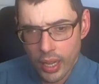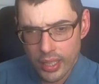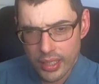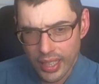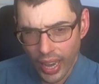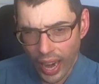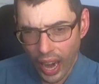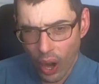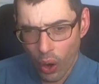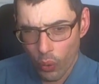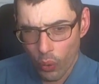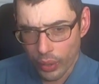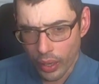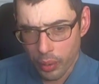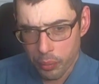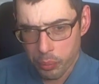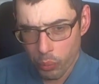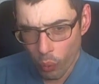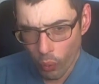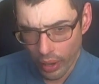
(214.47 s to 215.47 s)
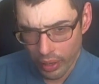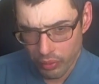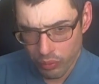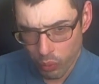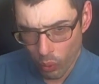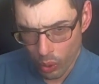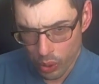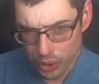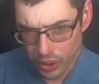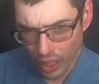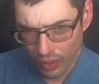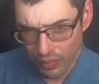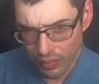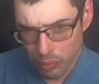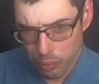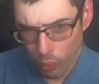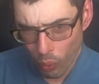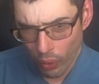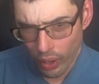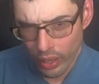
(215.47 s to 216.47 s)
down
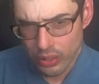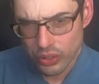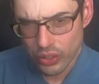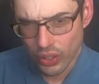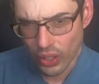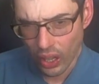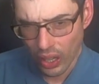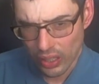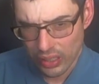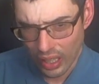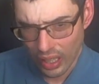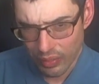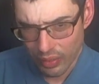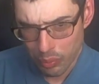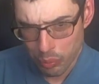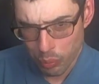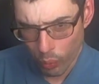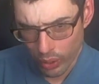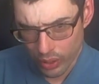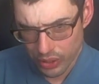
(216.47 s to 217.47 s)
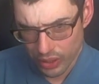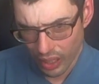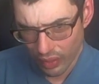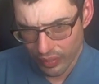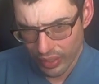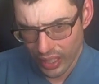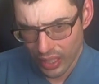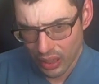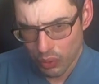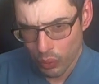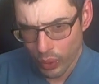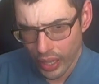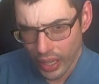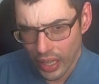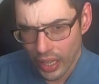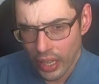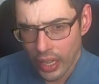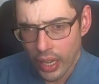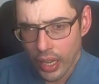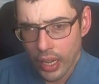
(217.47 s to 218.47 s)
0.47 points to 11.73,
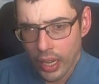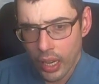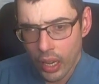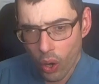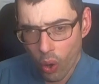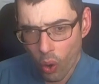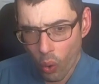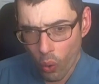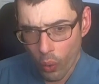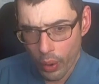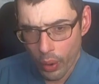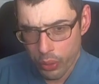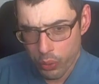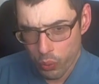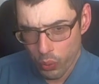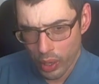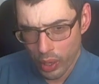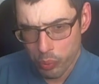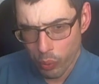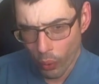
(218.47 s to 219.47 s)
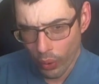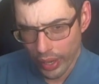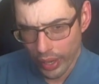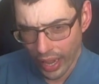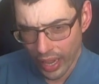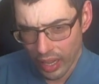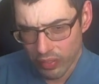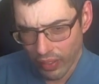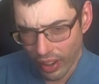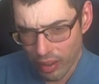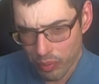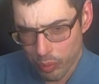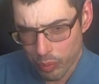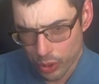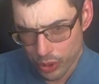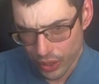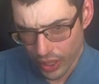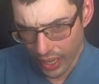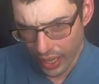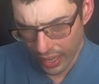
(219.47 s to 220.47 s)
or
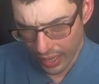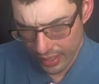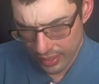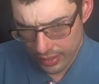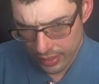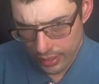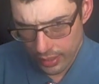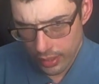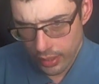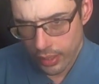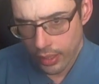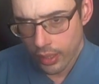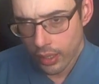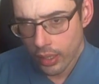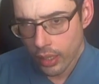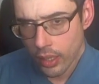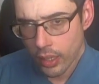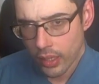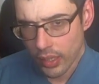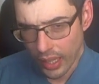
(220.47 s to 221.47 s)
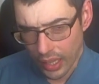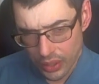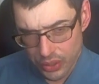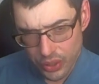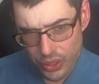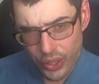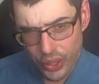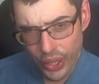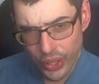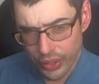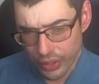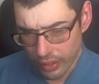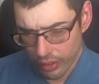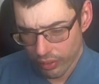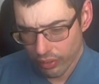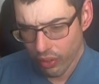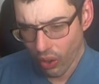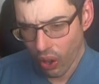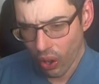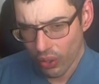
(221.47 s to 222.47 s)
3.85%. That's good.
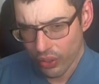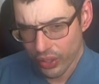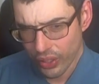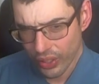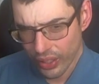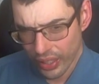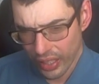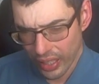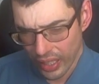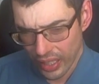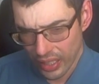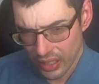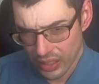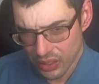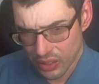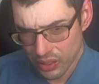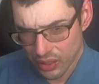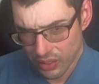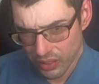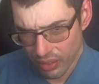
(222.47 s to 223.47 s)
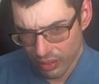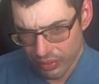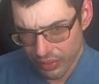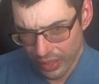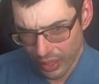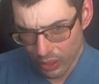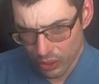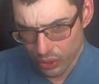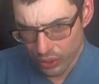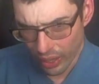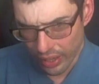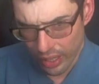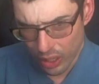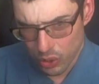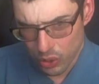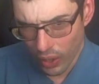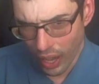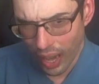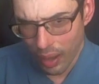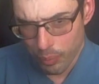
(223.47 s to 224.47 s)
Volatility is, the fear is starting to
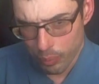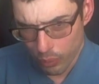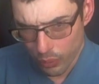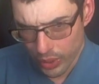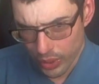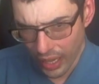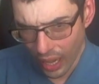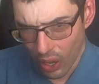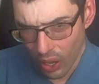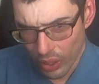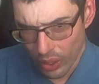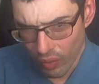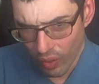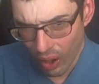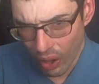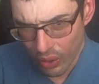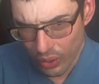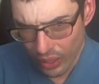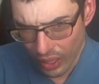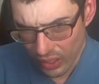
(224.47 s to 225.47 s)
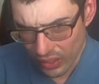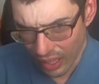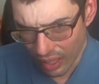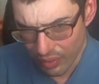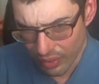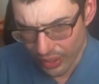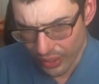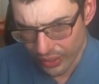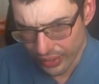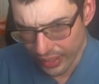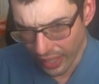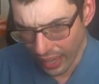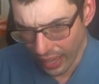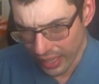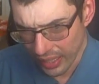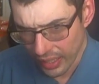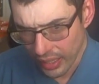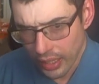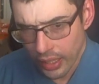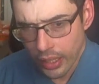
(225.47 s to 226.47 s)
drop. We're down around 11 or 10.